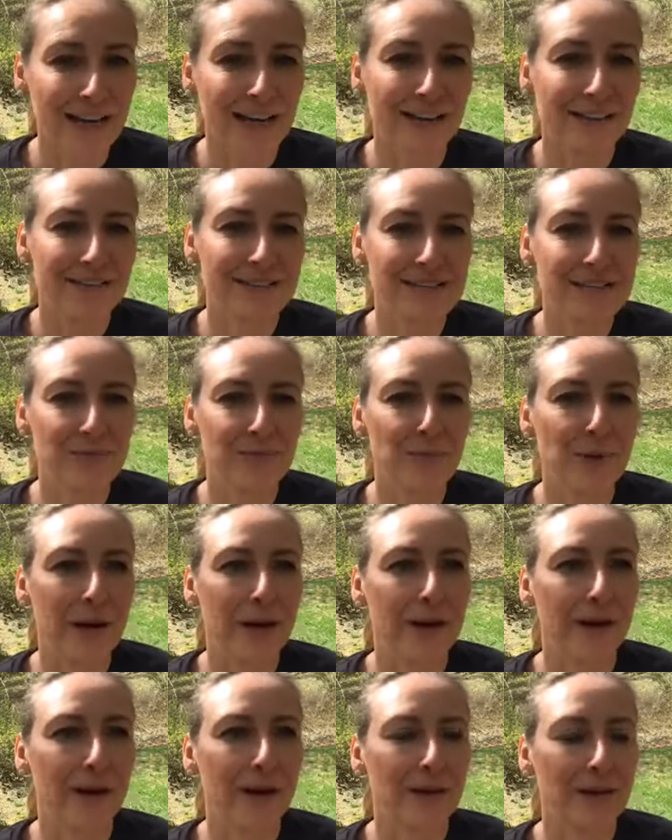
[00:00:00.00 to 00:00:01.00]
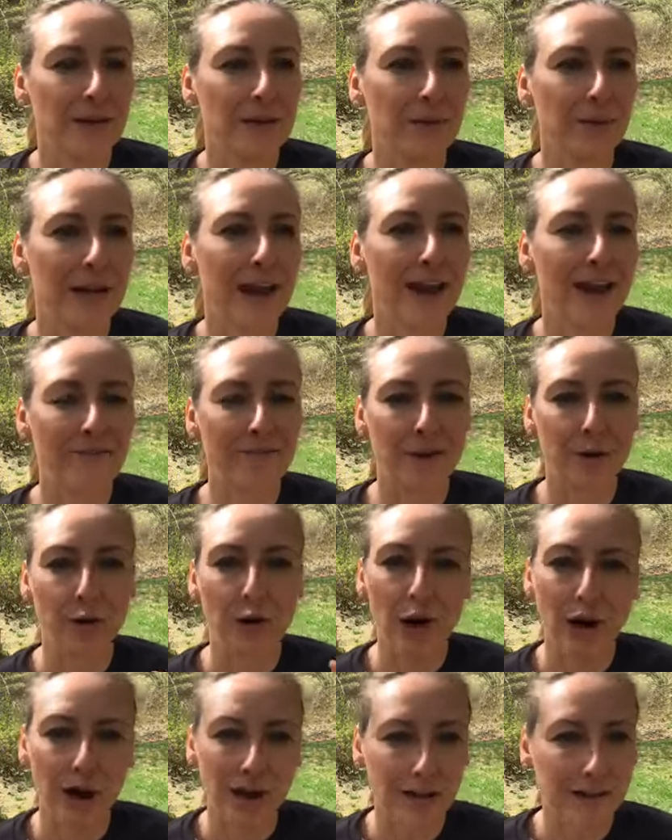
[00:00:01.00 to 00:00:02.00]
It's where you would have your
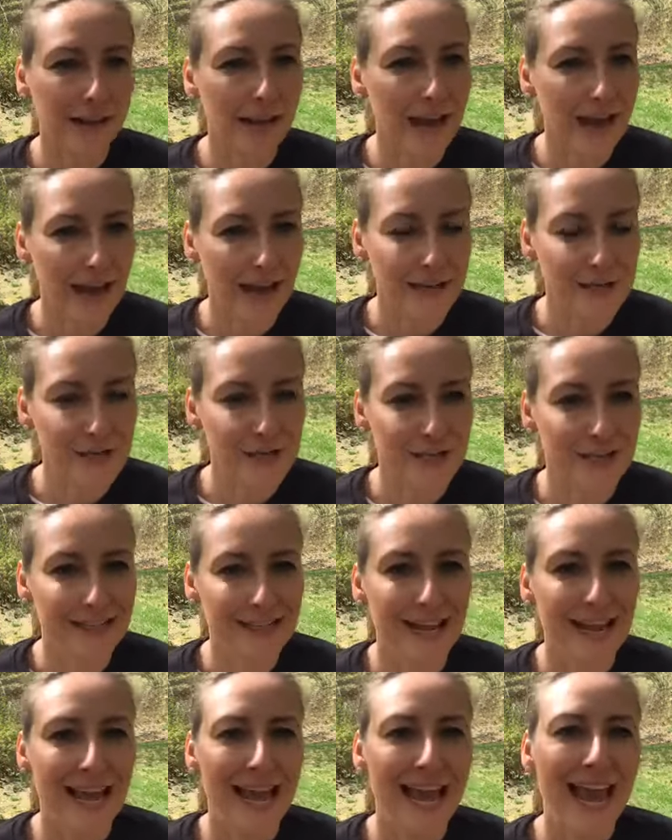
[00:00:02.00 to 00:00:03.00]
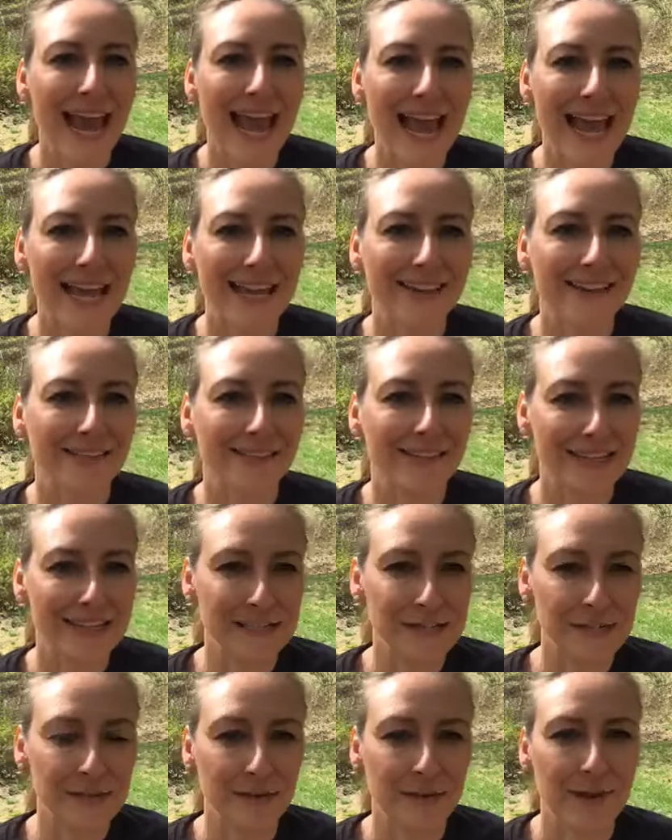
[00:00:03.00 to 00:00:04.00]
call to action and
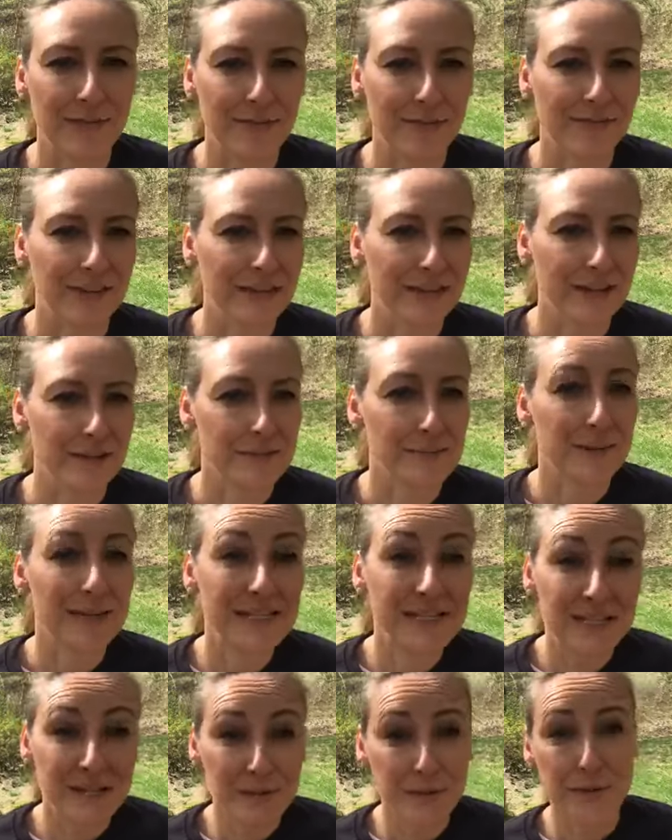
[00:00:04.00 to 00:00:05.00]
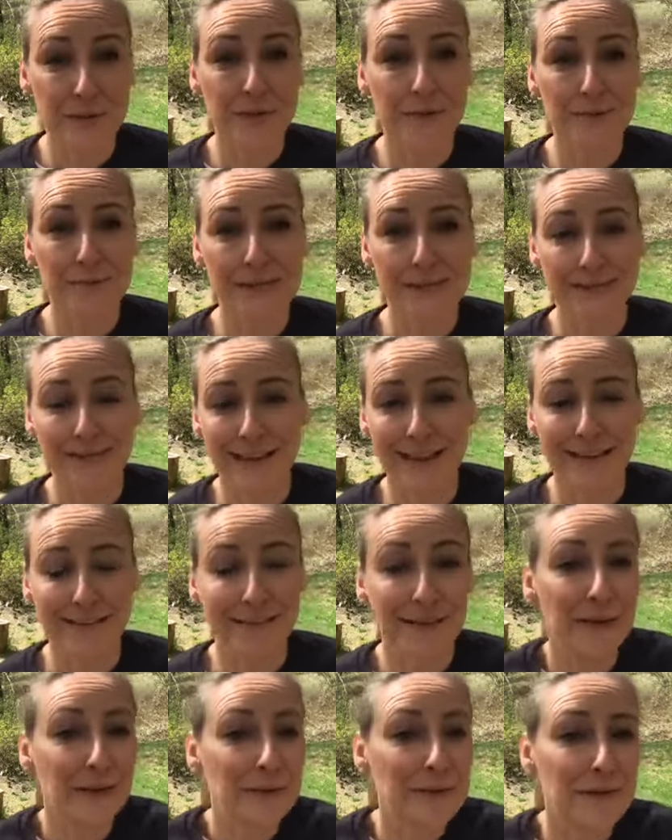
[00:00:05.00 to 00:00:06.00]
links to your other videos, because
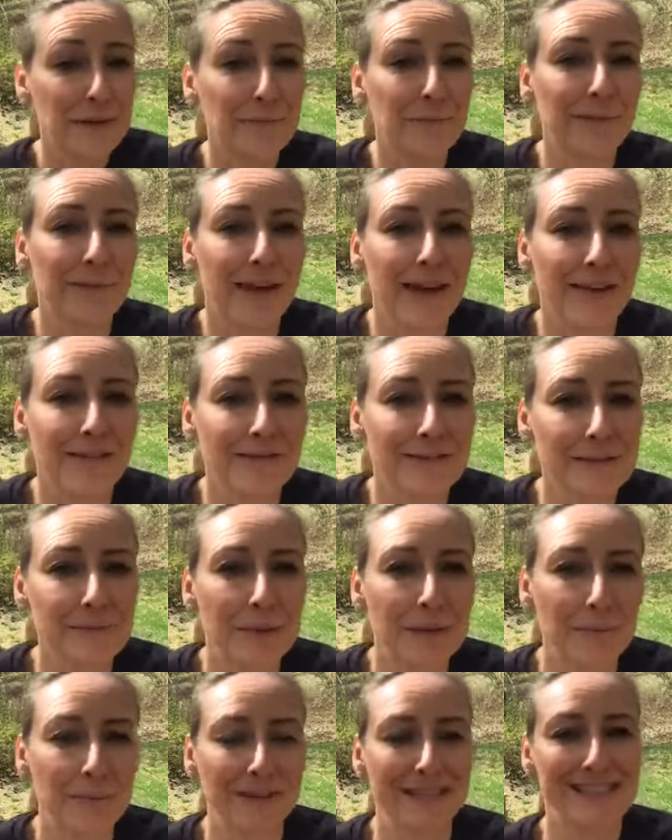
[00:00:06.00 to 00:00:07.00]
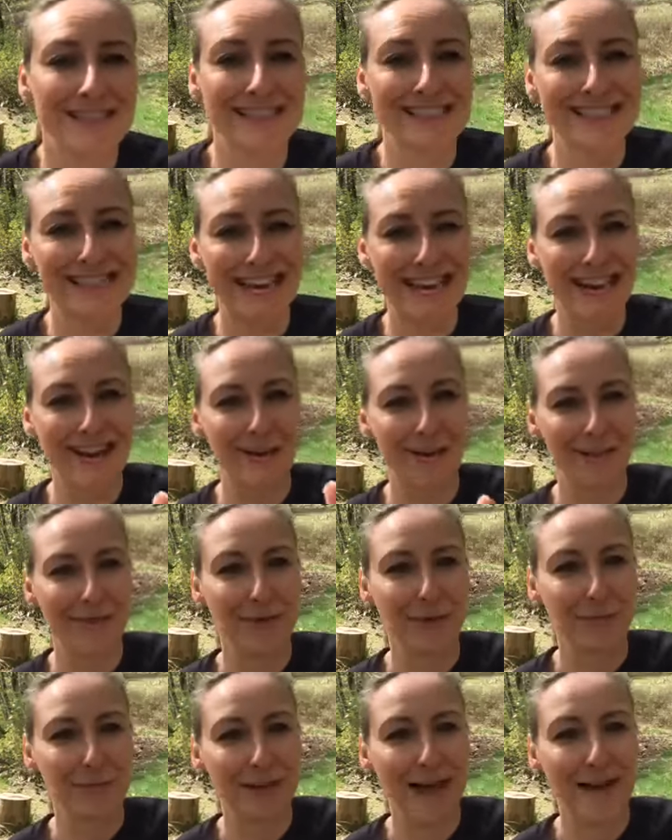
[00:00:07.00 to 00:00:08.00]
YouTube loves people to stay on
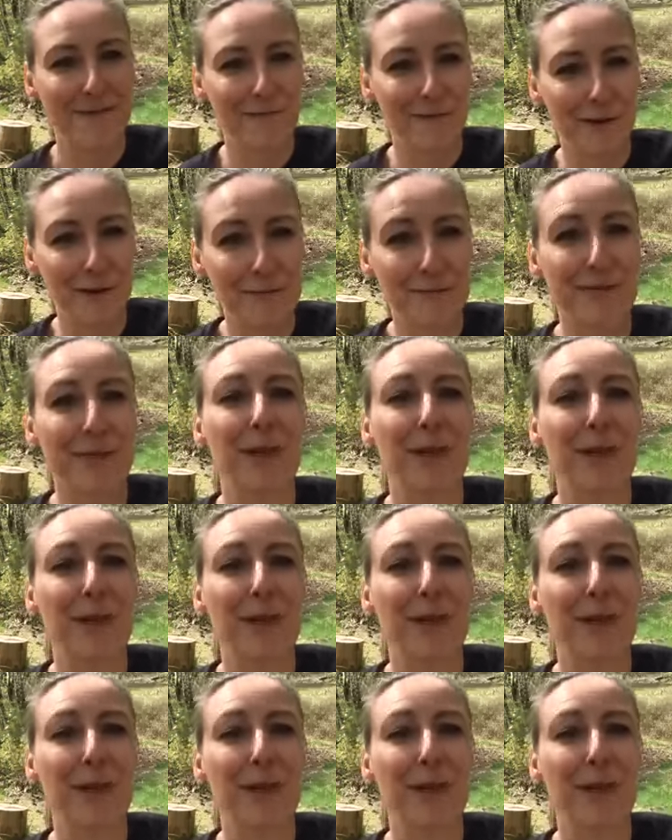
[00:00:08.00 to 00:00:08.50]
their platform.